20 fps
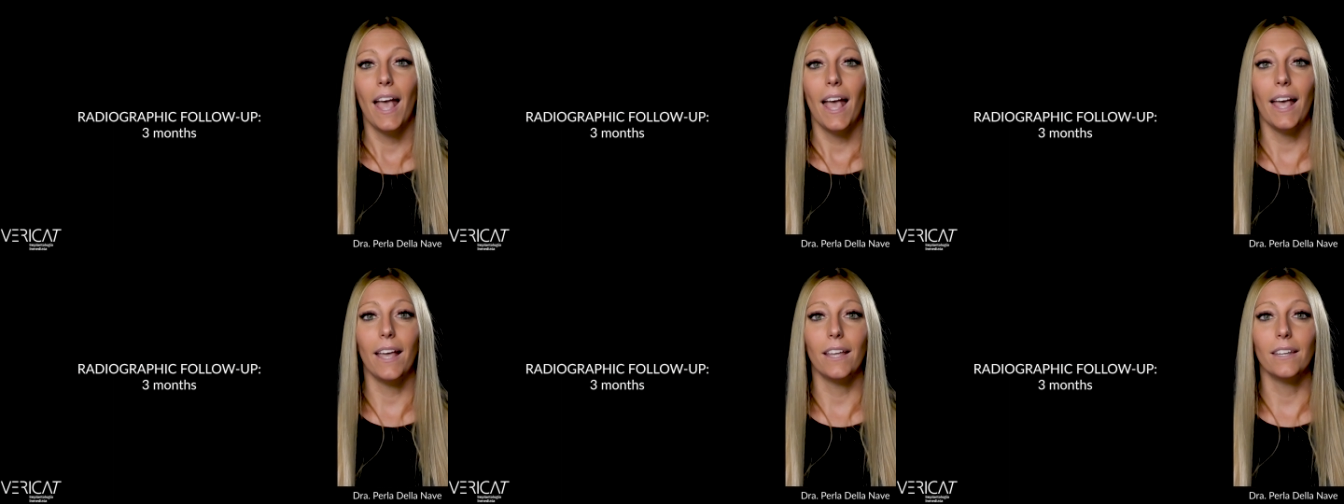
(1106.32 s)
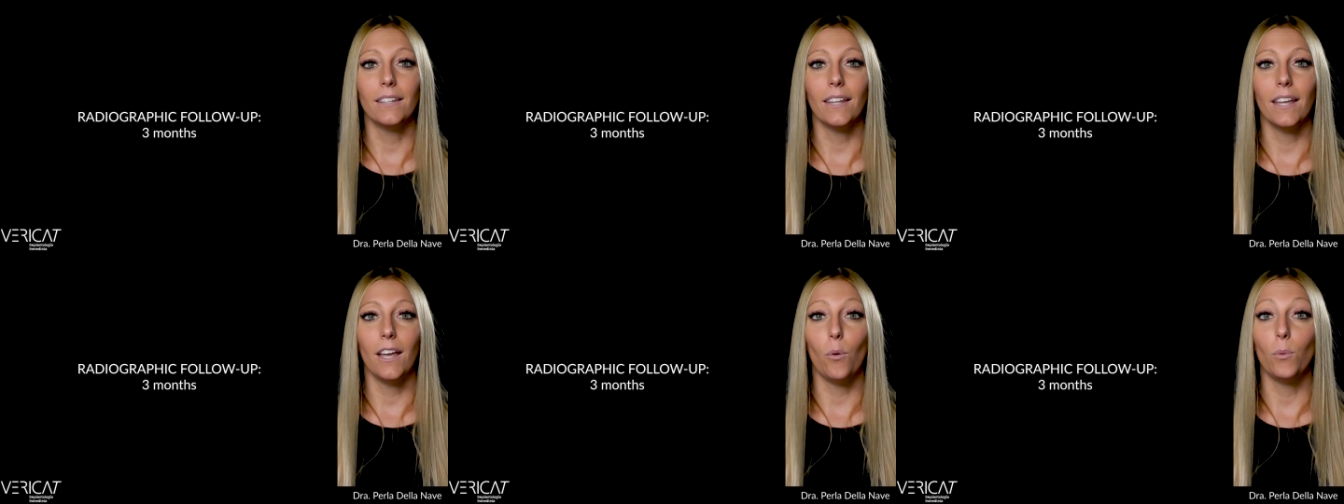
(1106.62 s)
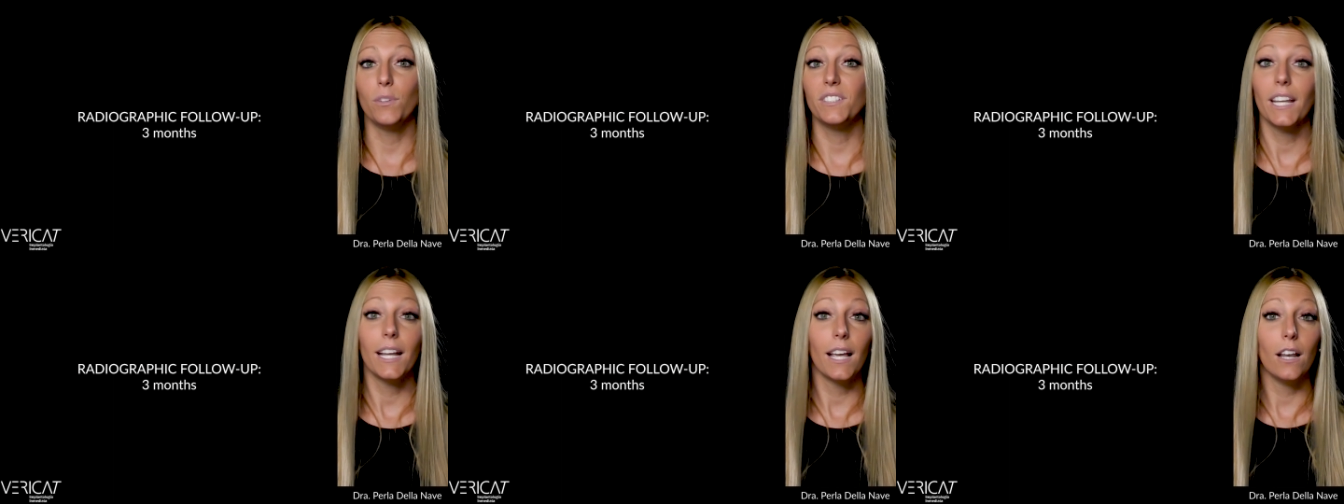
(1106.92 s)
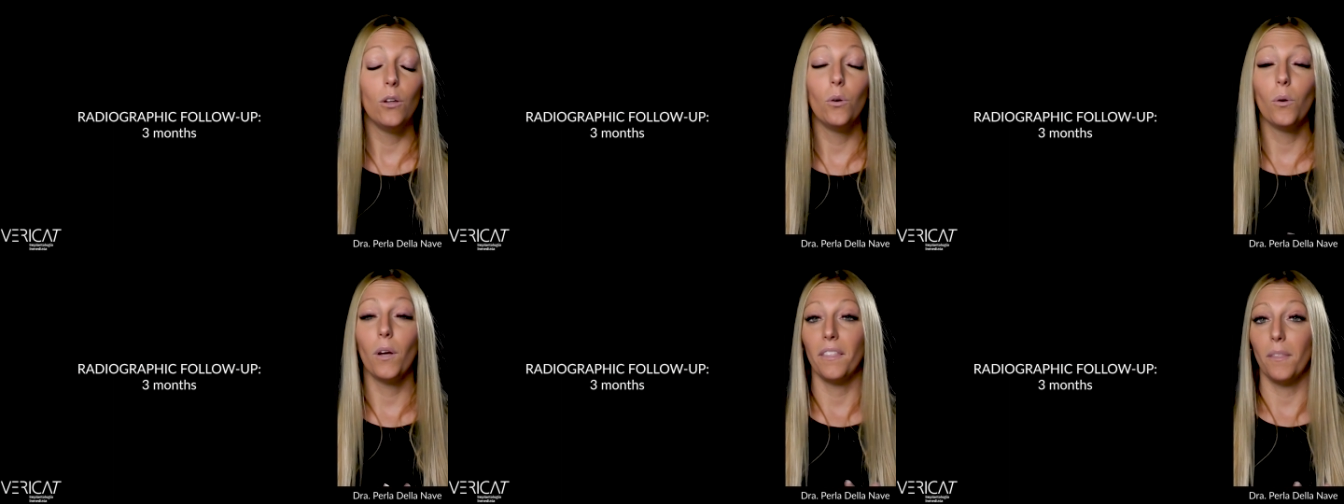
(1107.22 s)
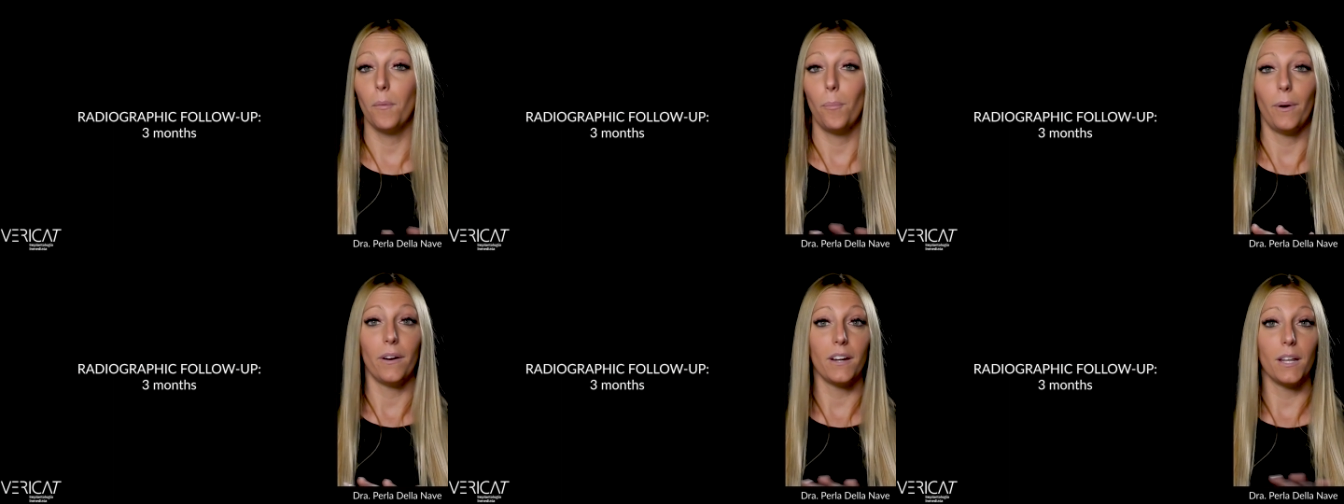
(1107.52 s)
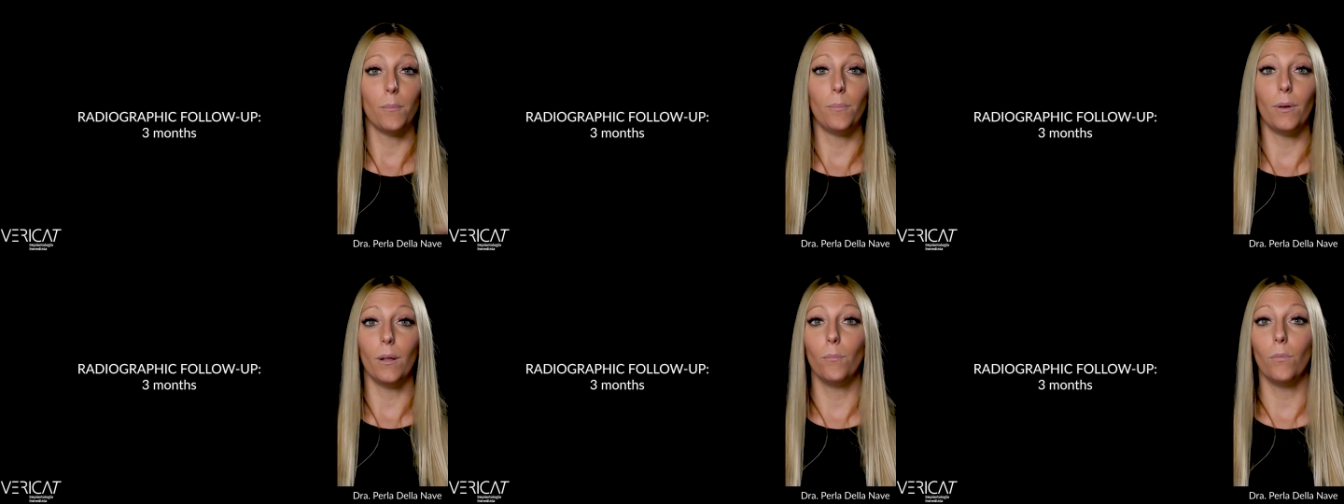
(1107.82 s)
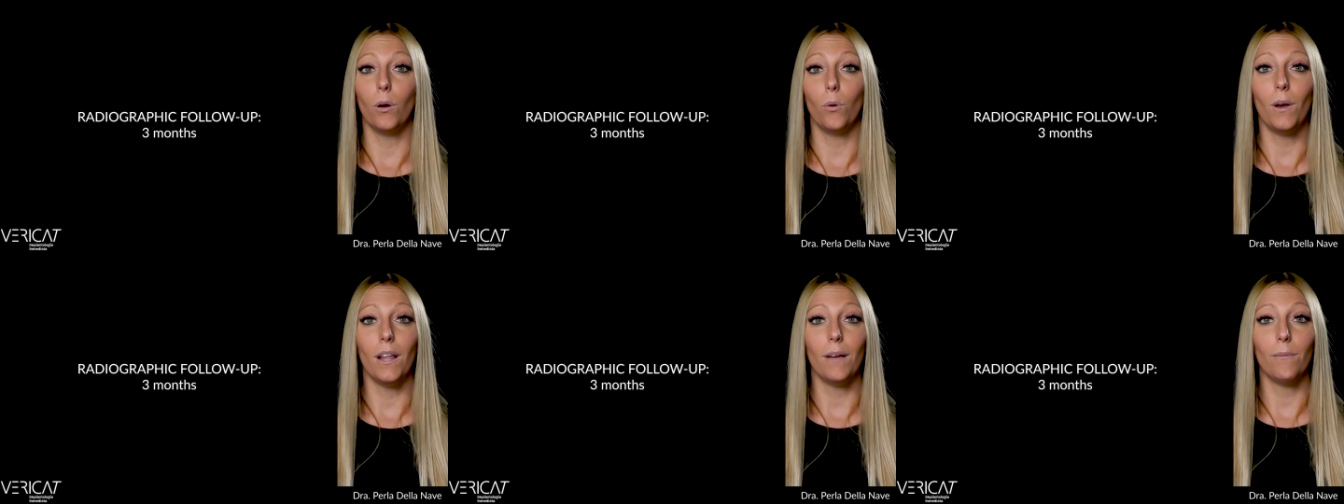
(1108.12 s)
and we take a look at the peri-implant
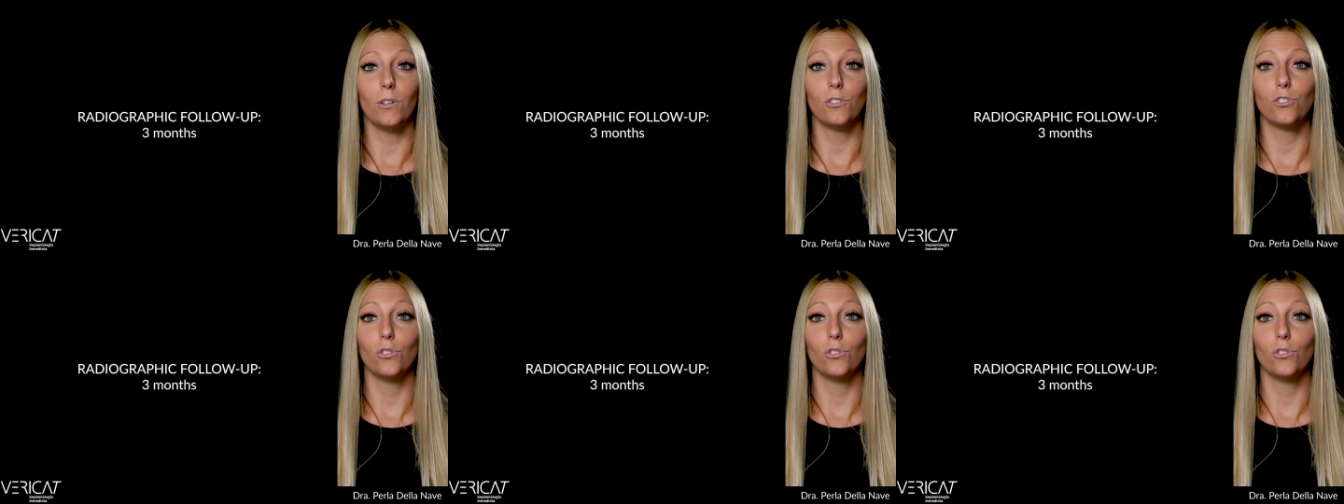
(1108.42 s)
bone level